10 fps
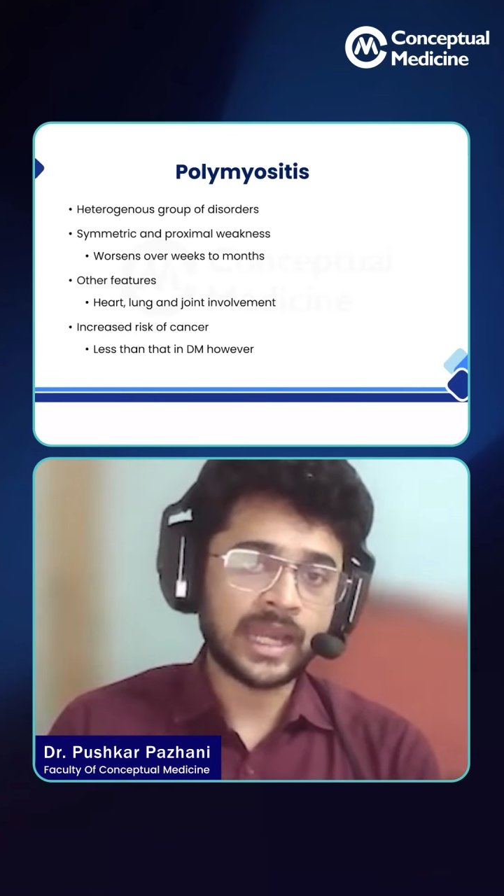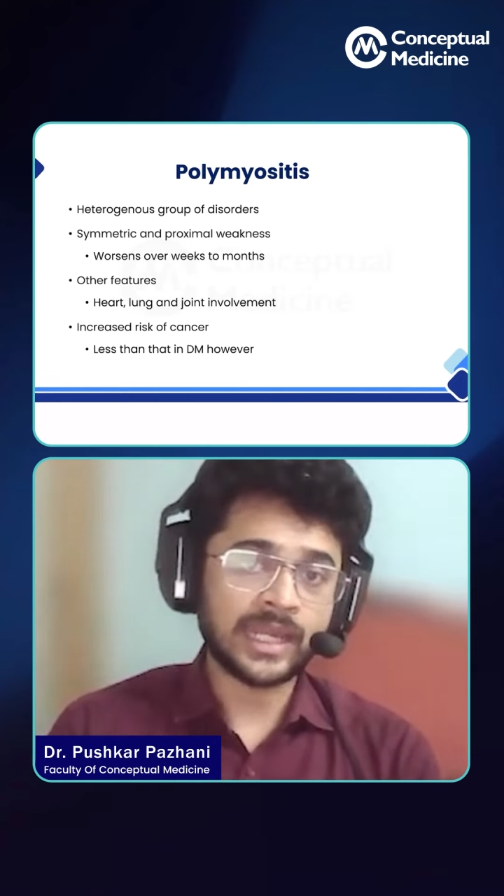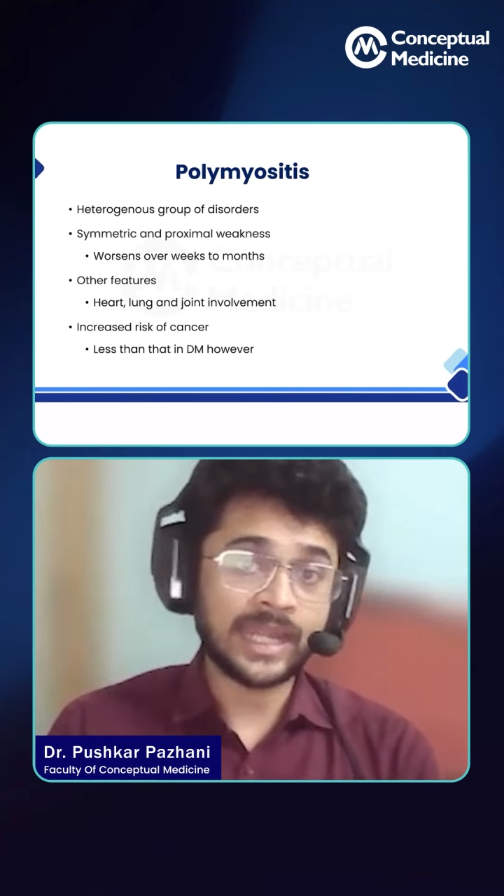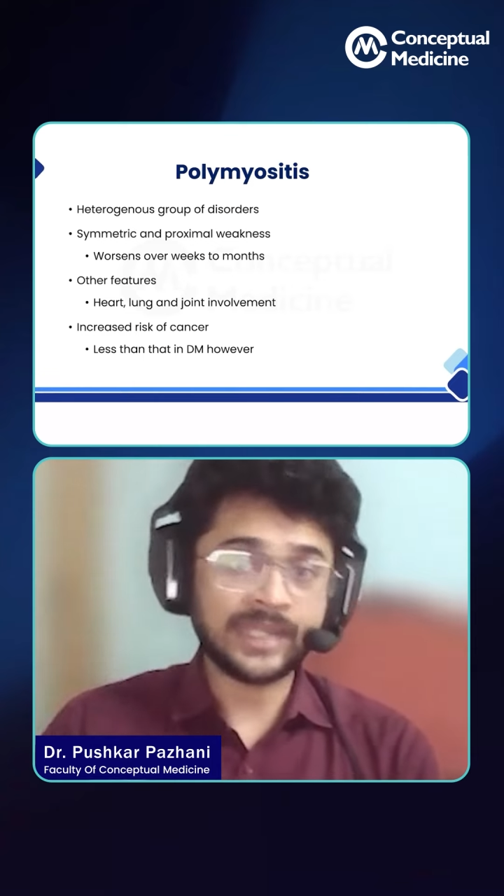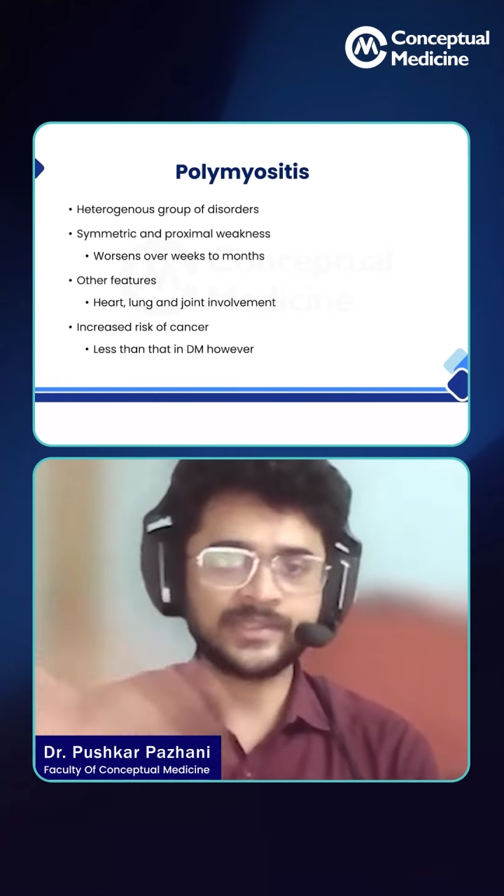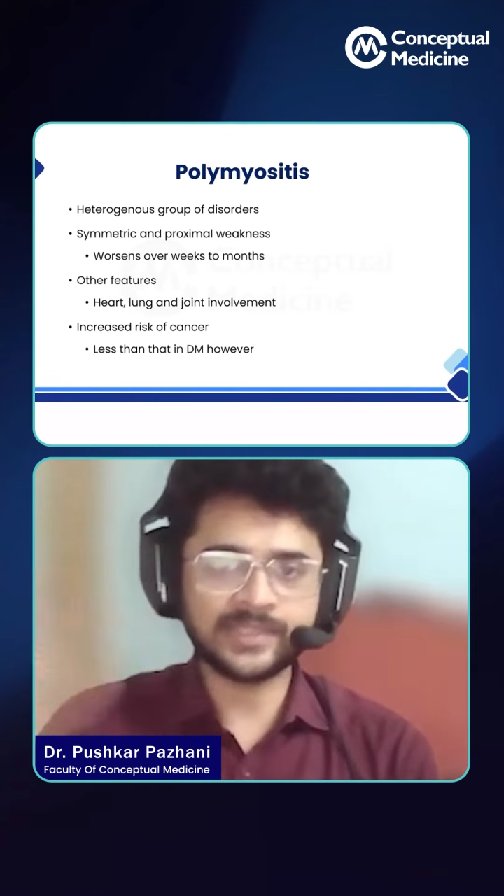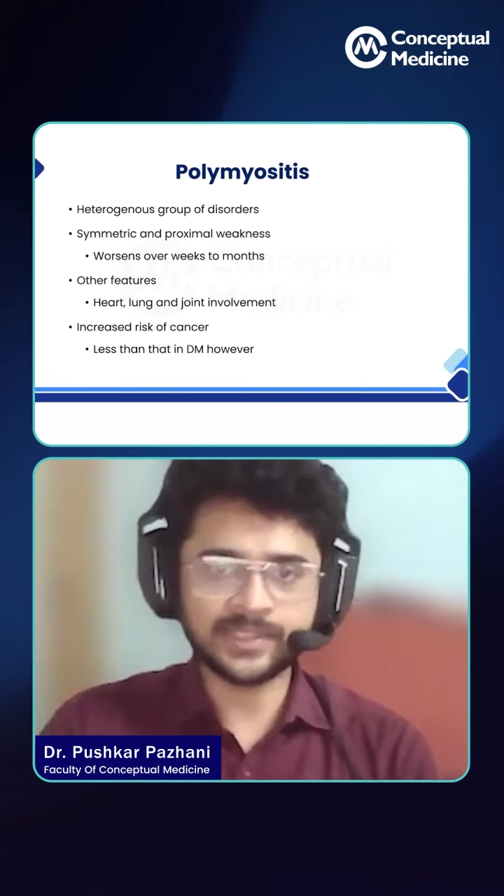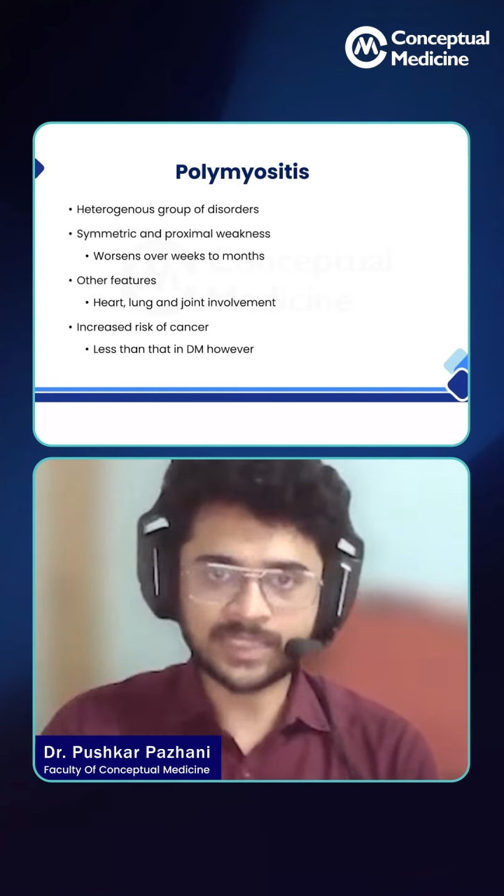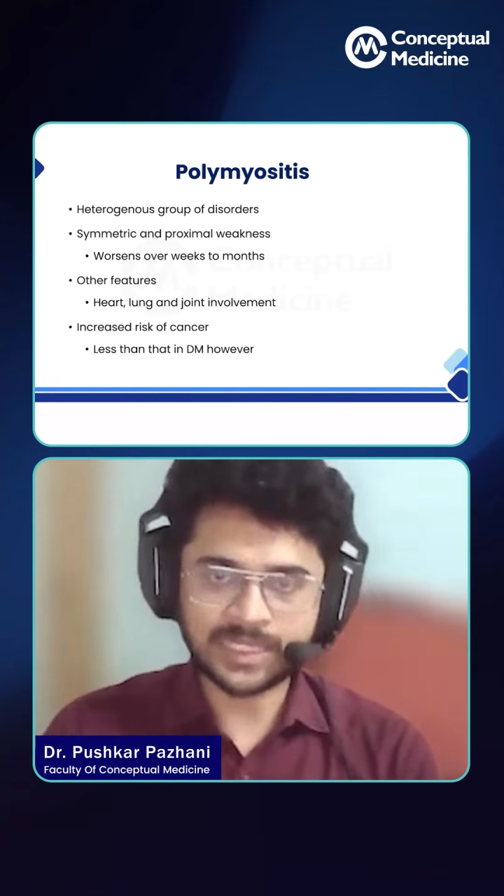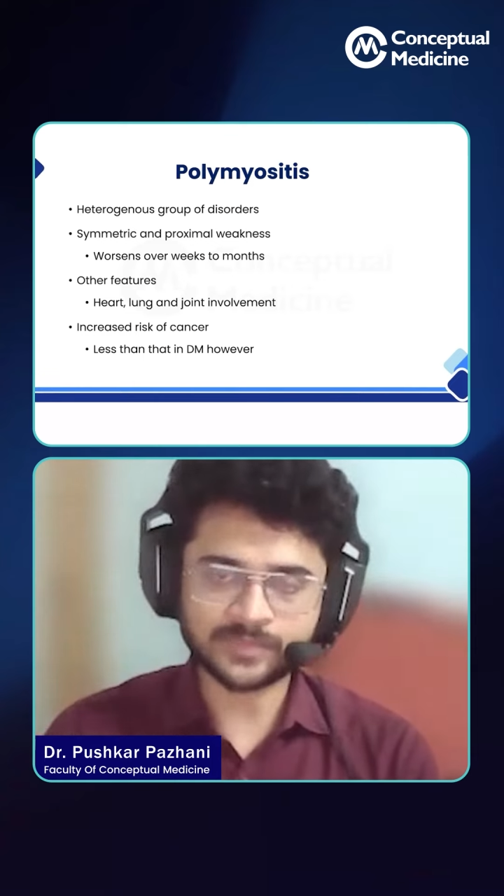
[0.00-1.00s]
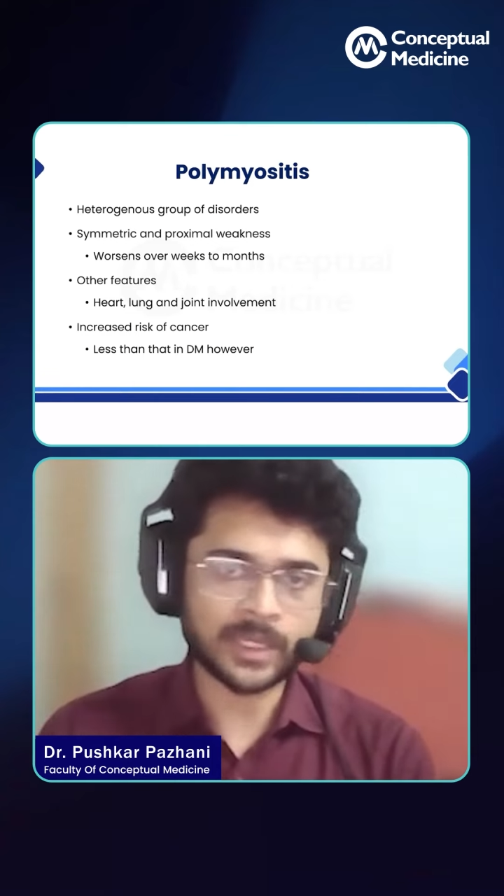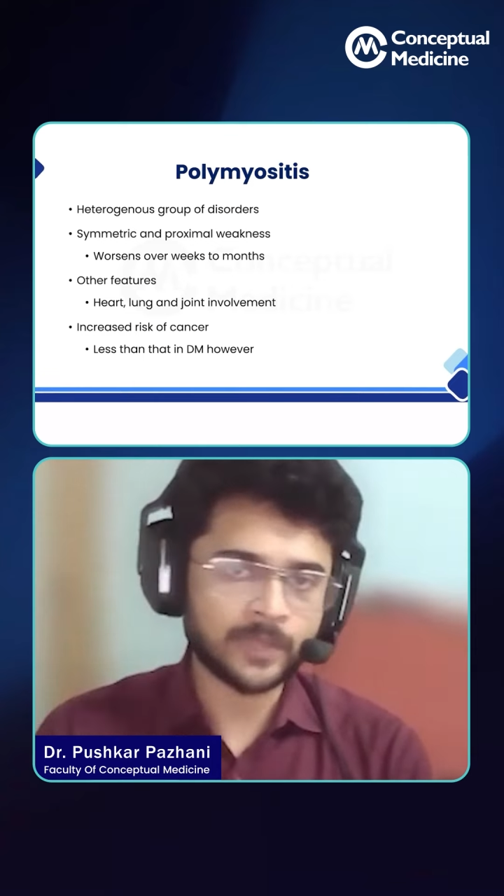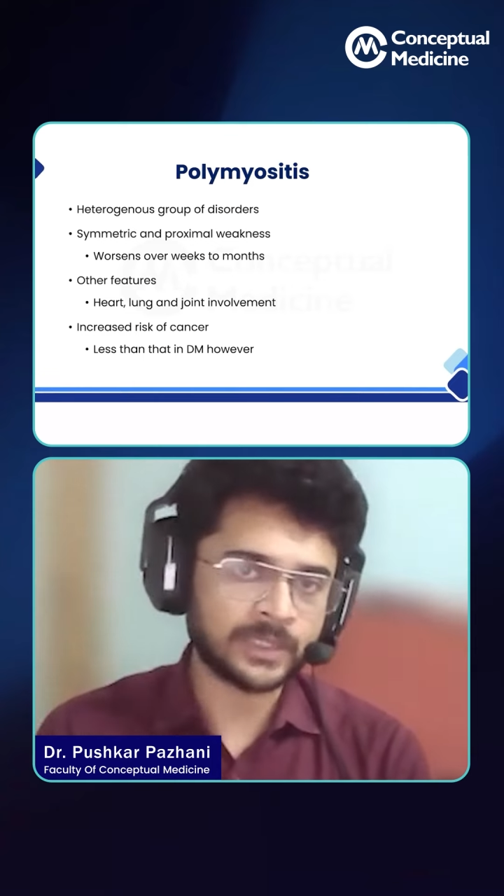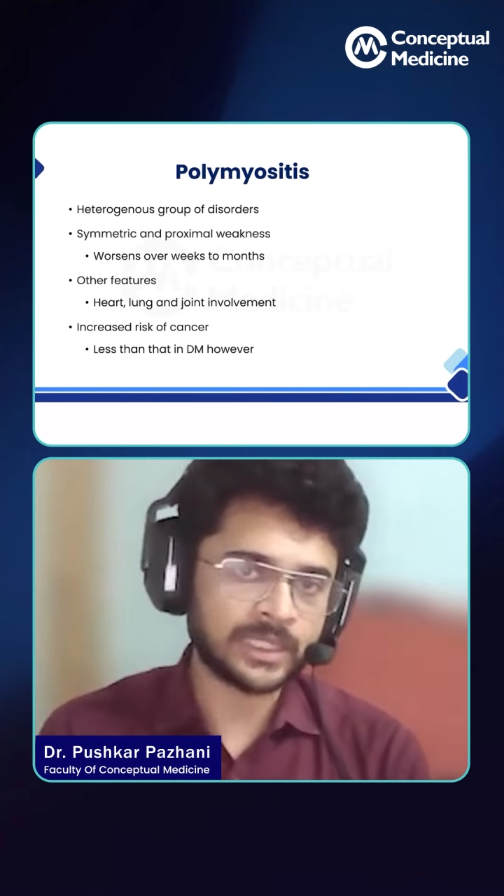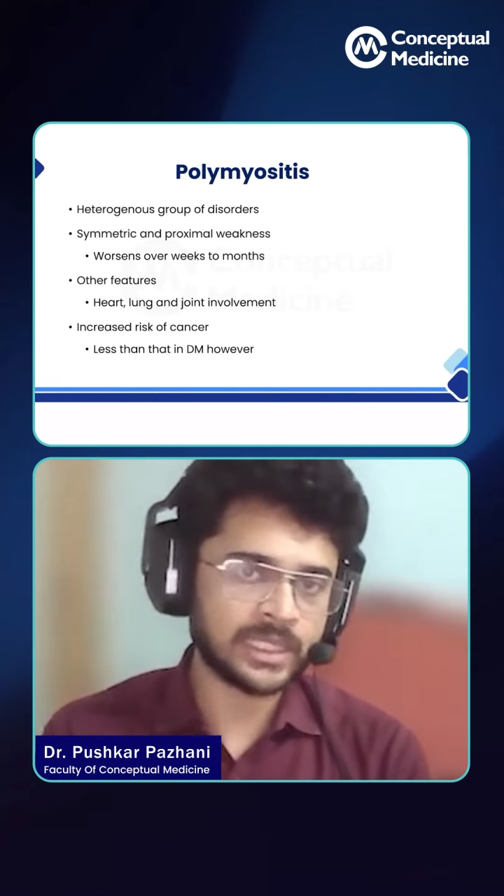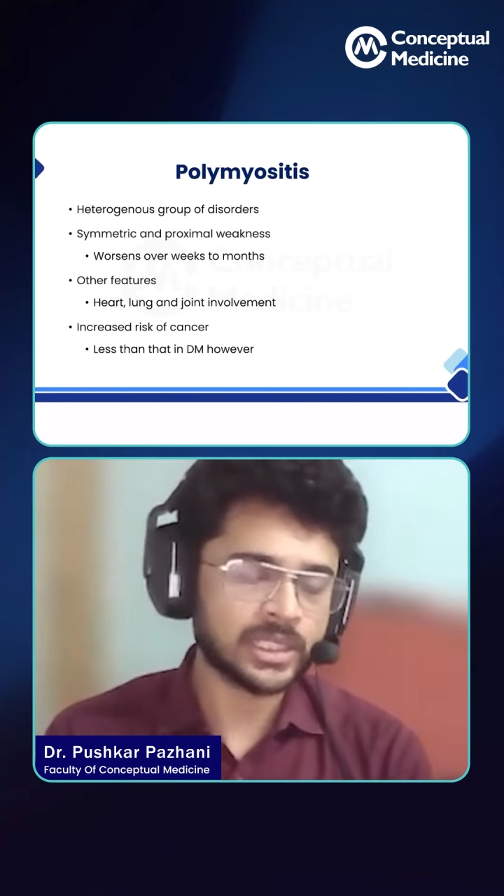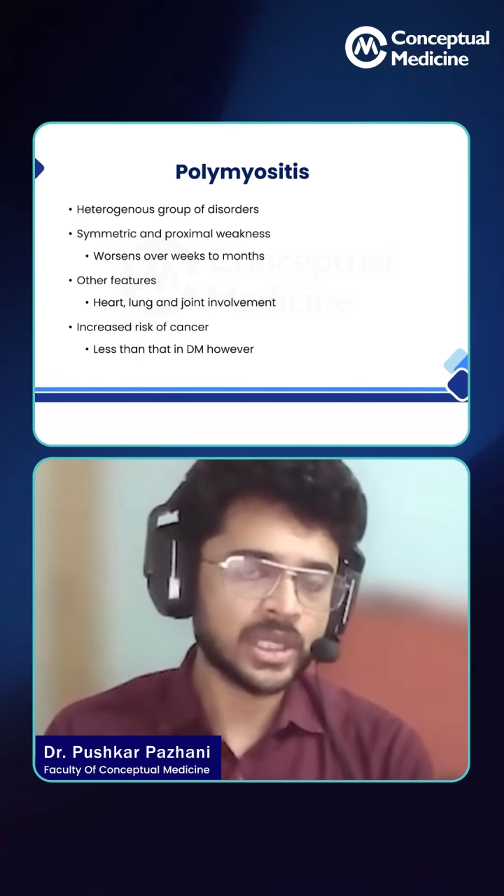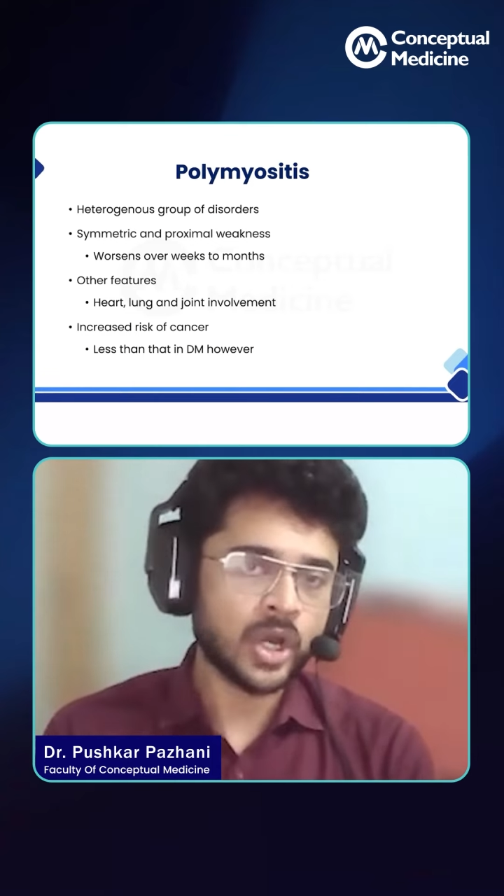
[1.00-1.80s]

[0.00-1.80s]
an anti-synthetase myopathy